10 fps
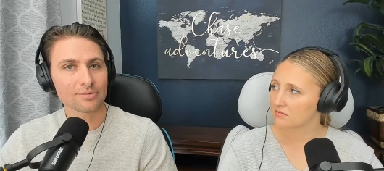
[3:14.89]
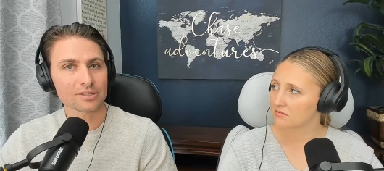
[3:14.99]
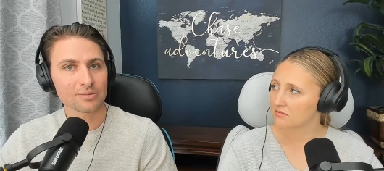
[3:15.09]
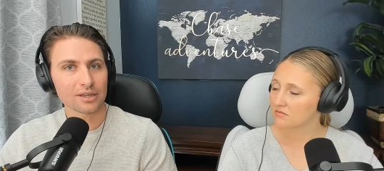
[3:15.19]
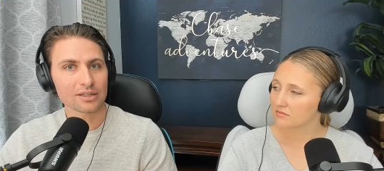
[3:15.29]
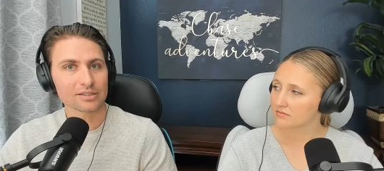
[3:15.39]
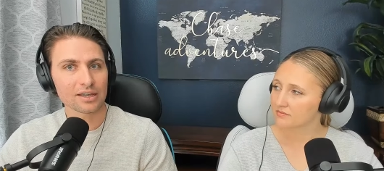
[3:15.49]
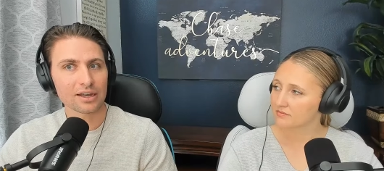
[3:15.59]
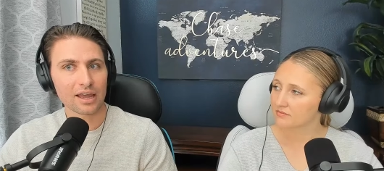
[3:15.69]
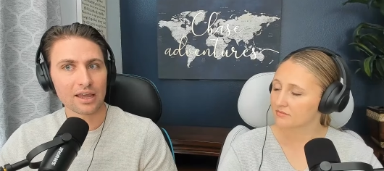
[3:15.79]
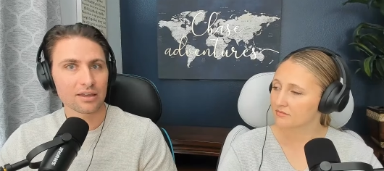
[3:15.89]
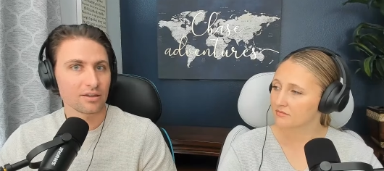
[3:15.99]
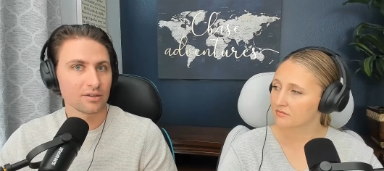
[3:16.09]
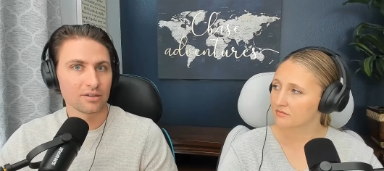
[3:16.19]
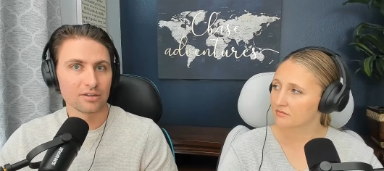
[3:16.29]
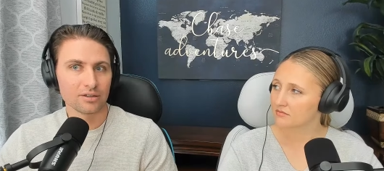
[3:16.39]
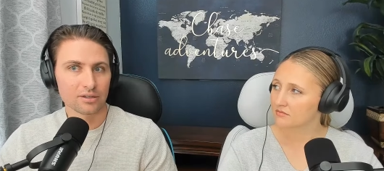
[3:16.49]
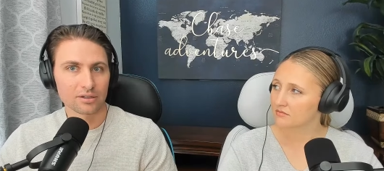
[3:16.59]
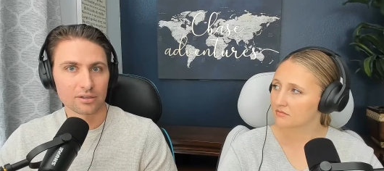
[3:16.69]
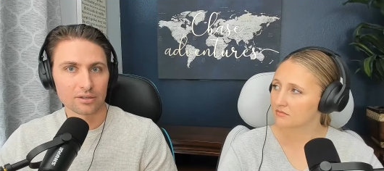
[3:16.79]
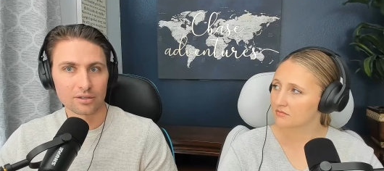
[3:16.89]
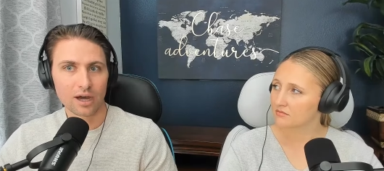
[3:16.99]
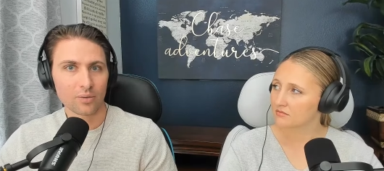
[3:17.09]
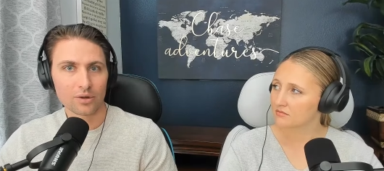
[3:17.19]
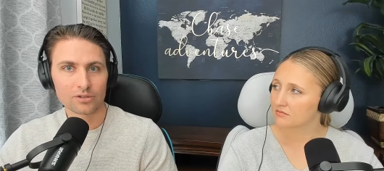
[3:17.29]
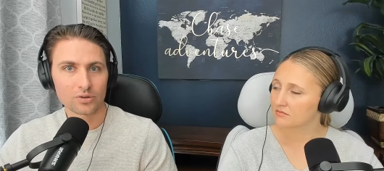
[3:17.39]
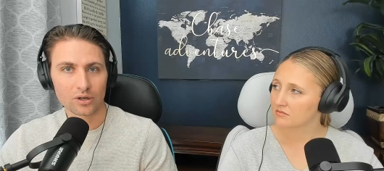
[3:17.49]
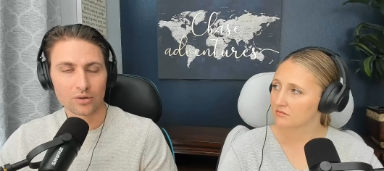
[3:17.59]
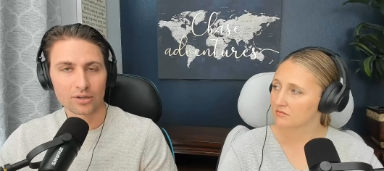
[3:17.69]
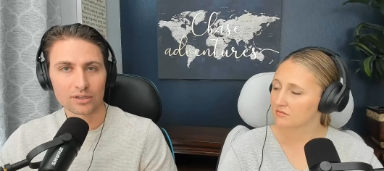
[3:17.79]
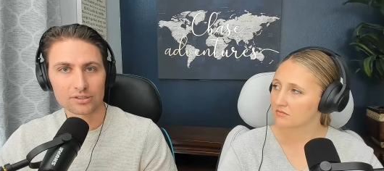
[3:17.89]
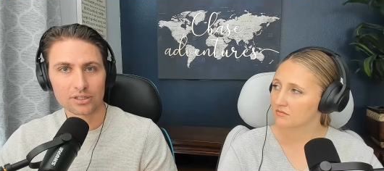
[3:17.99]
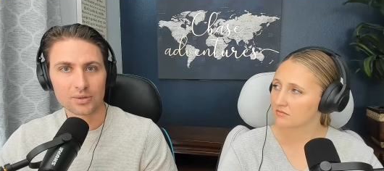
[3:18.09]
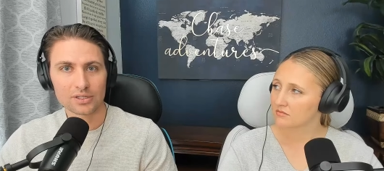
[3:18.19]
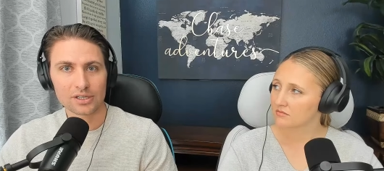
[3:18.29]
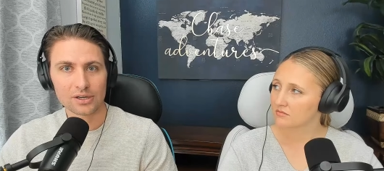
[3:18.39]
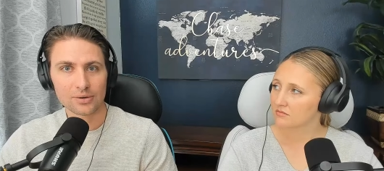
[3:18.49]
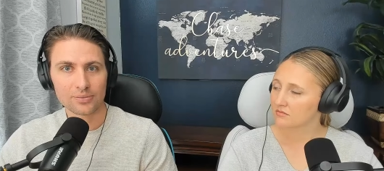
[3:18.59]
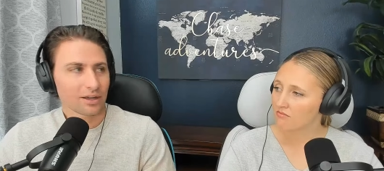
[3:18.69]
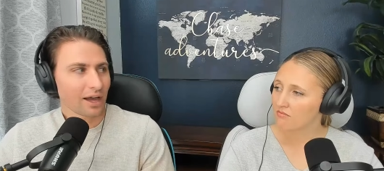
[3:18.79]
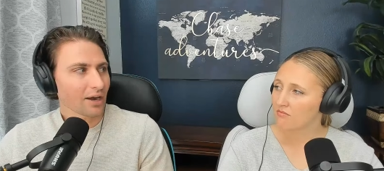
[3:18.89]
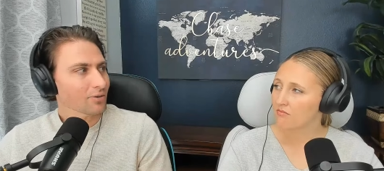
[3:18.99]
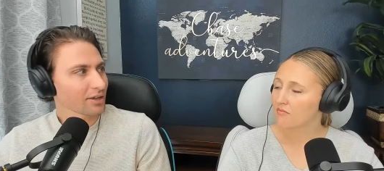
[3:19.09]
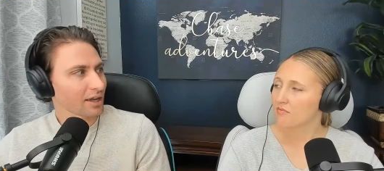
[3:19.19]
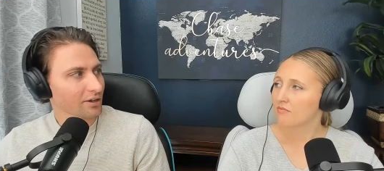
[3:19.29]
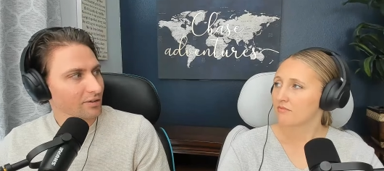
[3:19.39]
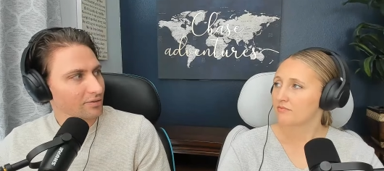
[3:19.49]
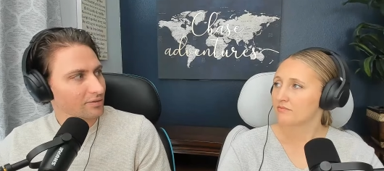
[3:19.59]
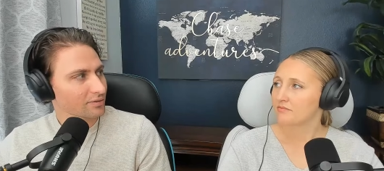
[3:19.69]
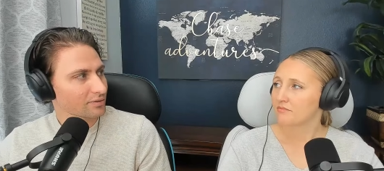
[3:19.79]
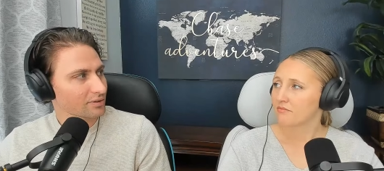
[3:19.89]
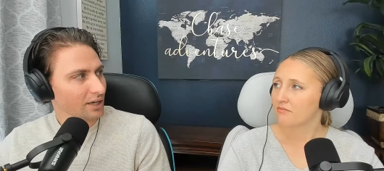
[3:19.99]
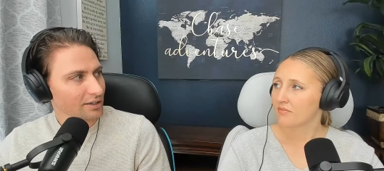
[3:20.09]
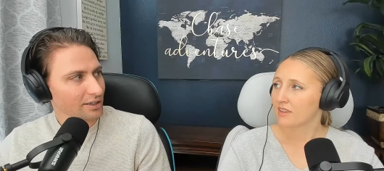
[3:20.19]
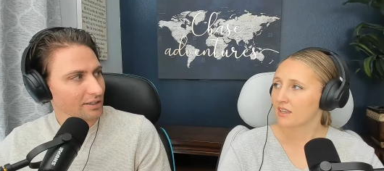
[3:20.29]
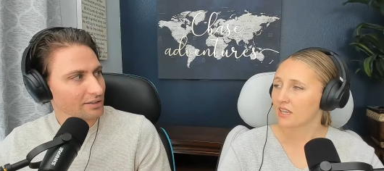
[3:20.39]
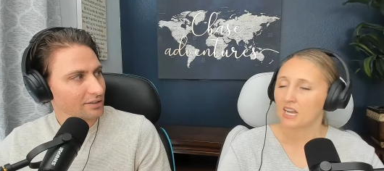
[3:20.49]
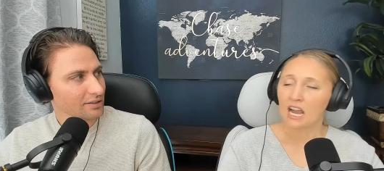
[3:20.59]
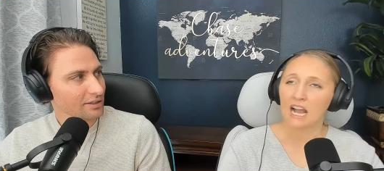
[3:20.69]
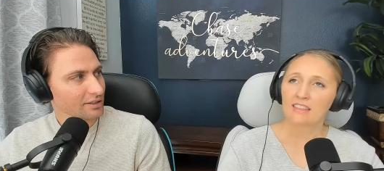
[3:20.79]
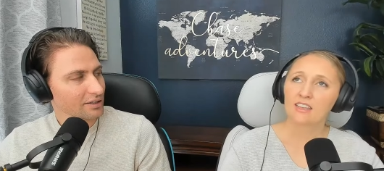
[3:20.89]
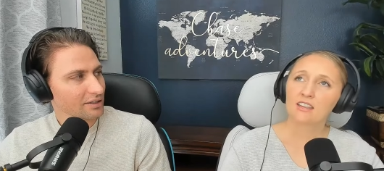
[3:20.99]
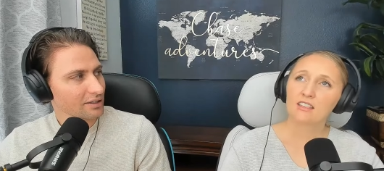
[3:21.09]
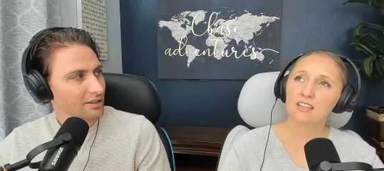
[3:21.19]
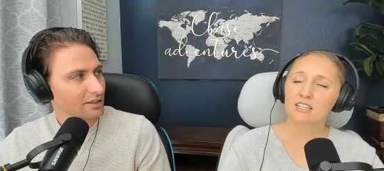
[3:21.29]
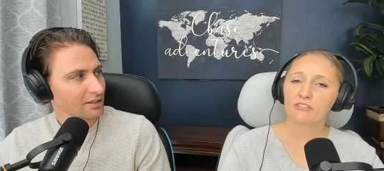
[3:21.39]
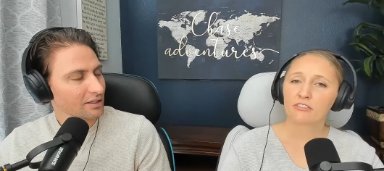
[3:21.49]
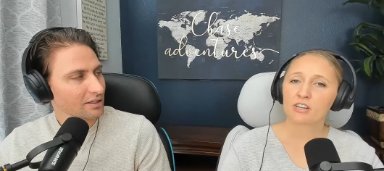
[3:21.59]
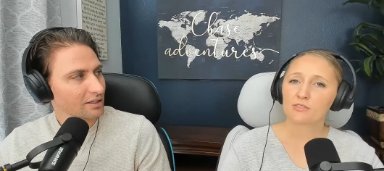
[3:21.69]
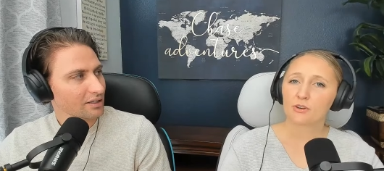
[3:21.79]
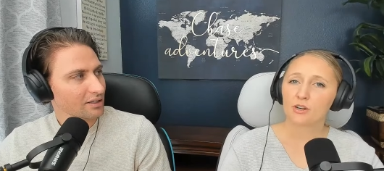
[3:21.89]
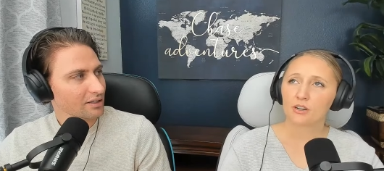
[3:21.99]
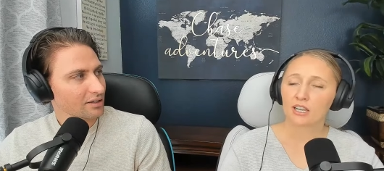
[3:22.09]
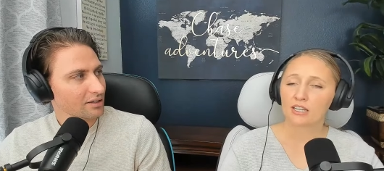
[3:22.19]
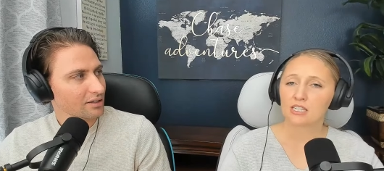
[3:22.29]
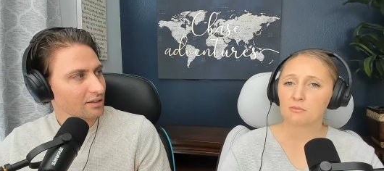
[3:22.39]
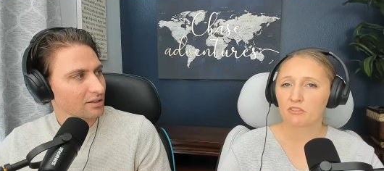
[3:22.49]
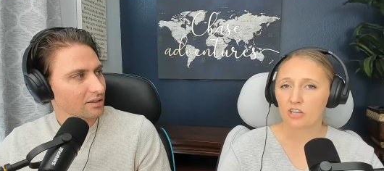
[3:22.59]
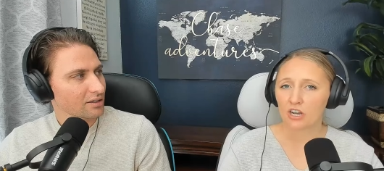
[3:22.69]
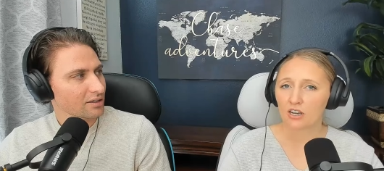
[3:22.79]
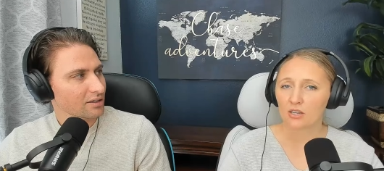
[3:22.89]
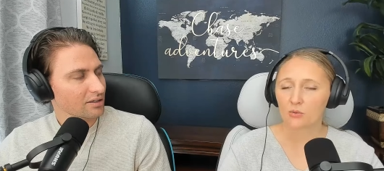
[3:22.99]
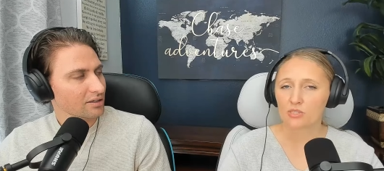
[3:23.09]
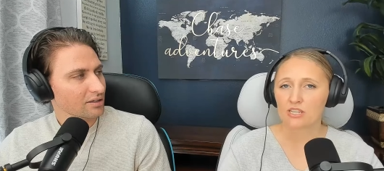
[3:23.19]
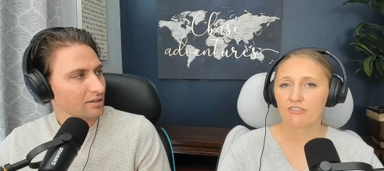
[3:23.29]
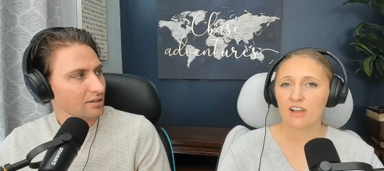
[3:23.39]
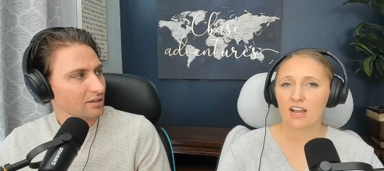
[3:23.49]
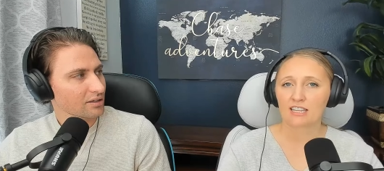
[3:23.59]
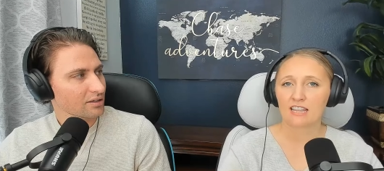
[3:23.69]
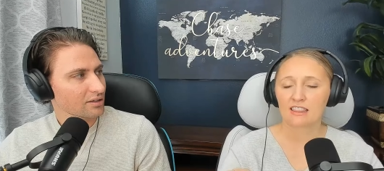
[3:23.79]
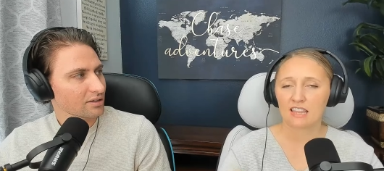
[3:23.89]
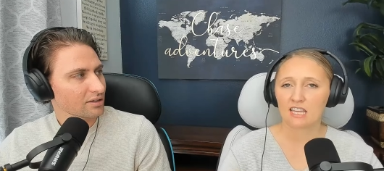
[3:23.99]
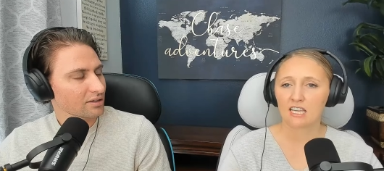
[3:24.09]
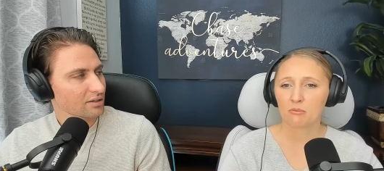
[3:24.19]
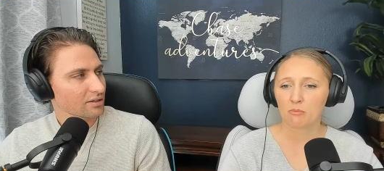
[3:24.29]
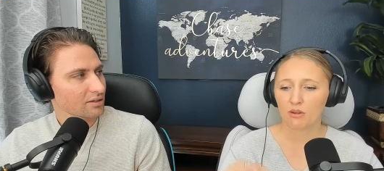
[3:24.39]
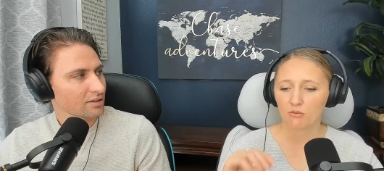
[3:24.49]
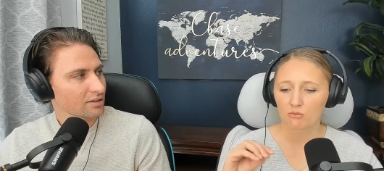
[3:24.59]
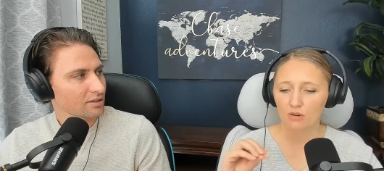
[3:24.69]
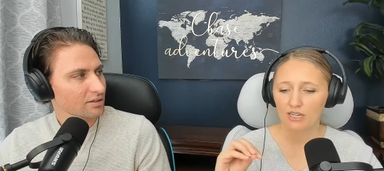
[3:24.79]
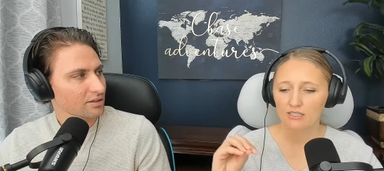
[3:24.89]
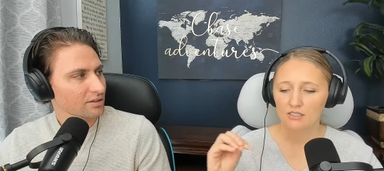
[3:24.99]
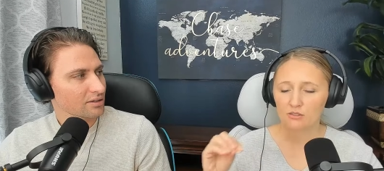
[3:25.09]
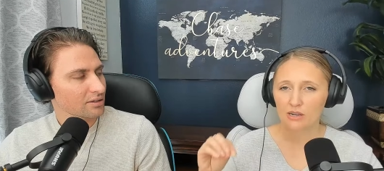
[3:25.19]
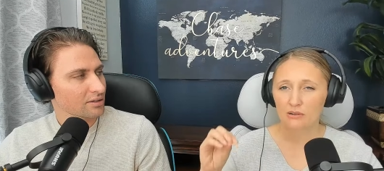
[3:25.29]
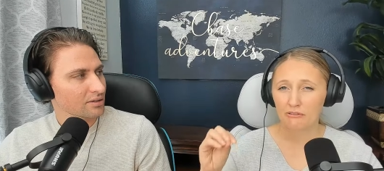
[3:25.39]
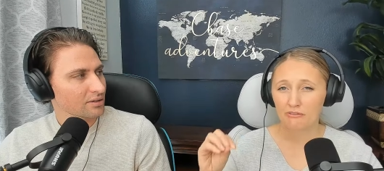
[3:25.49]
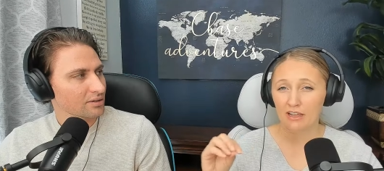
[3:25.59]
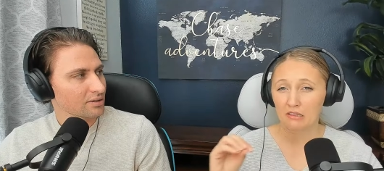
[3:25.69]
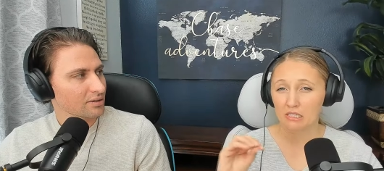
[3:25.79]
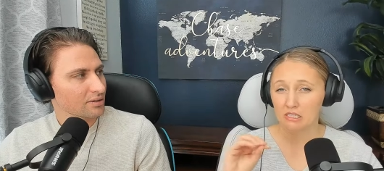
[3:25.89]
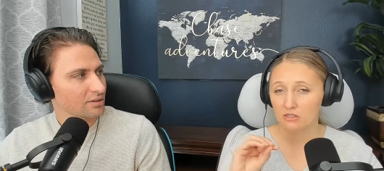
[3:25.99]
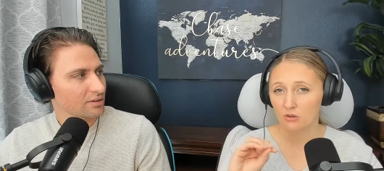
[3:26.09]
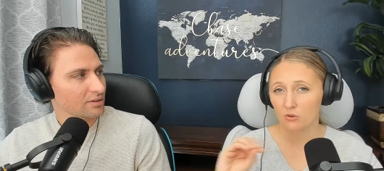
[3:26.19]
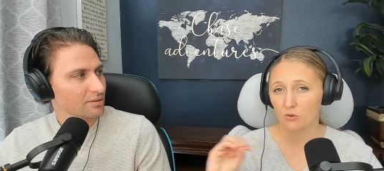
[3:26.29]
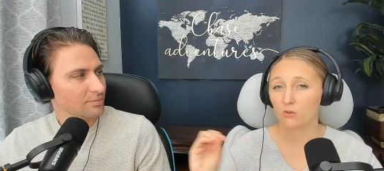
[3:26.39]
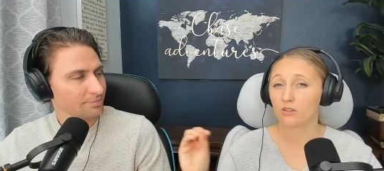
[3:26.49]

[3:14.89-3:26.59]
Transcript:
Speaker 1: to me and said, "Hey, God wants you to go kill so-and-so," I don't think I could have done it.
Speaker 2: I think the difference for Kingdom of God was the fact that they had been raised around violence their whole